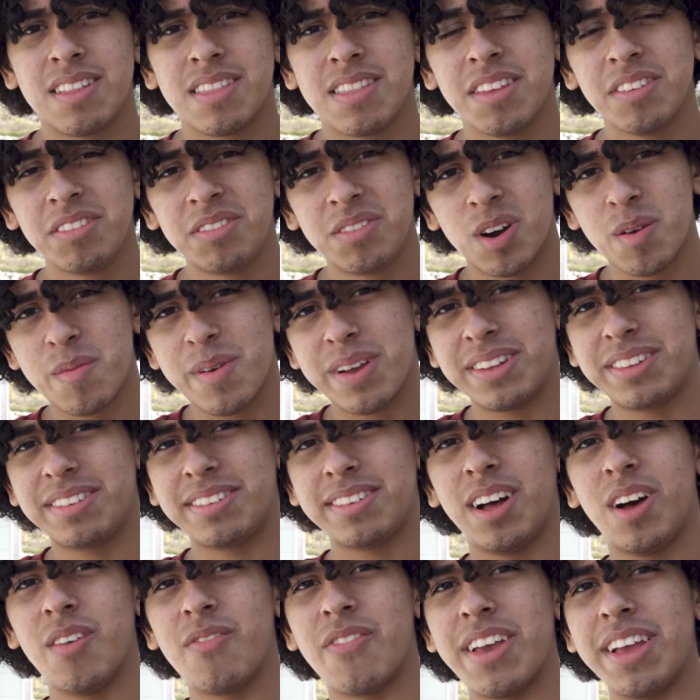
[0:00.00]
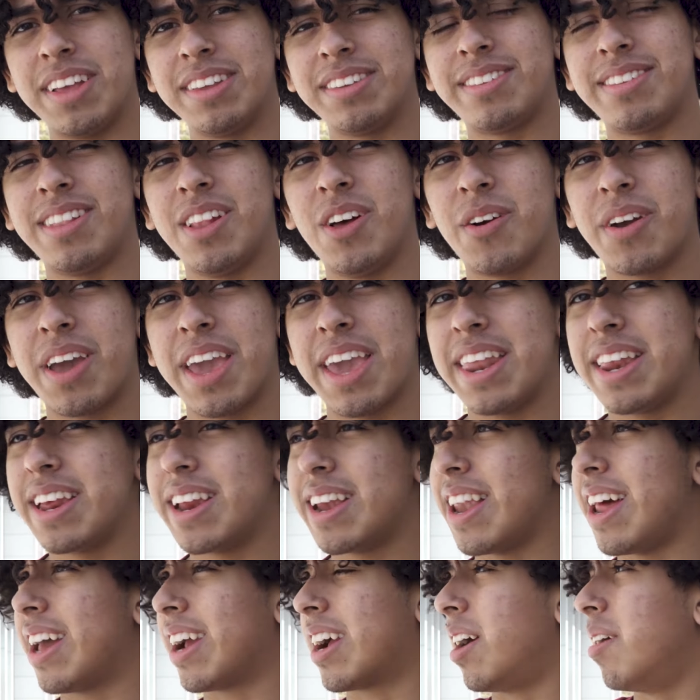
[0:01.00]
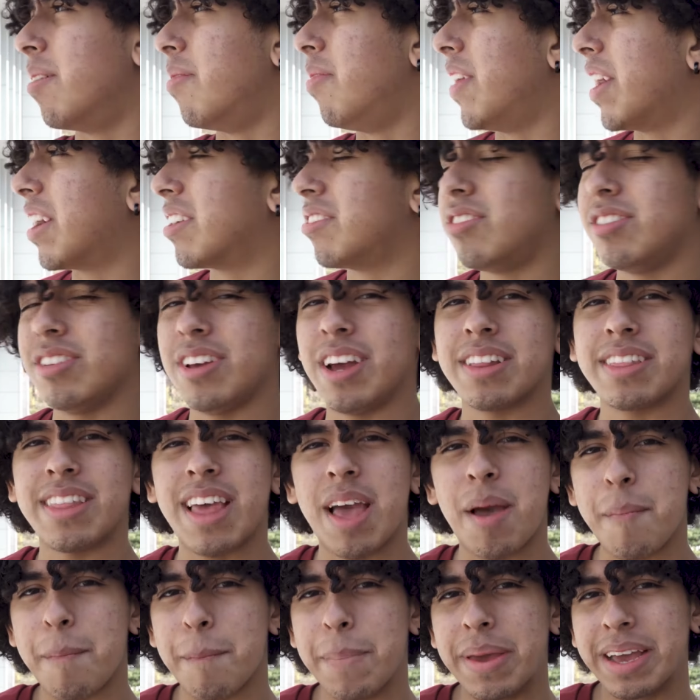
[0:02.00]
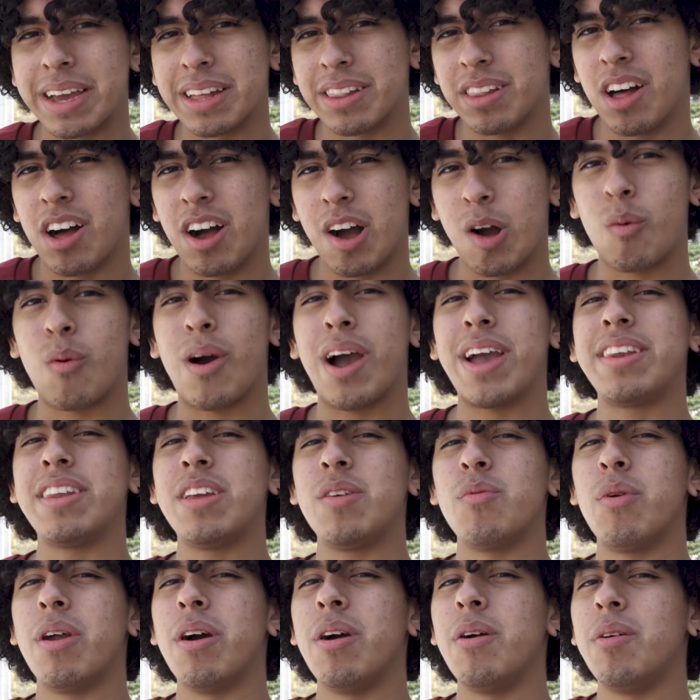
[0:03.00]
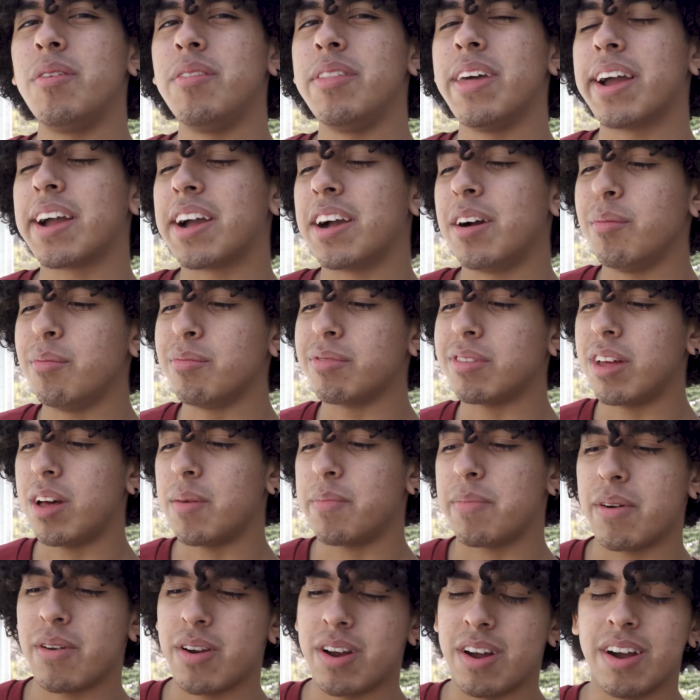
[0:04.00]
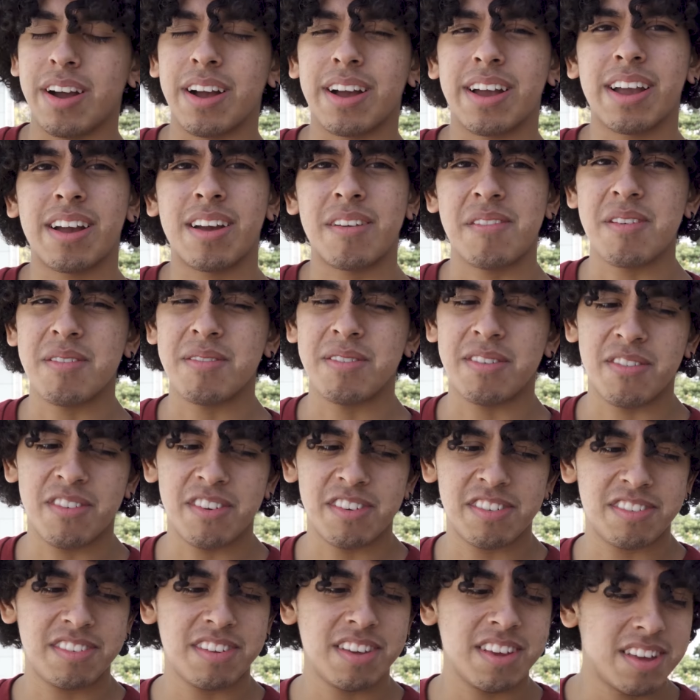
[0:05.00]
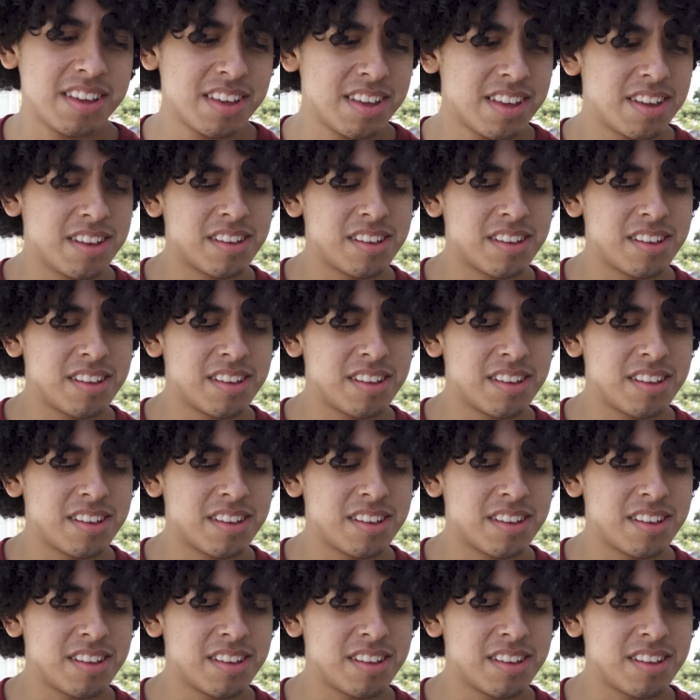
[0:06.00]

This dorm itself is located like next to like that big long windy road that comes up around Korea University.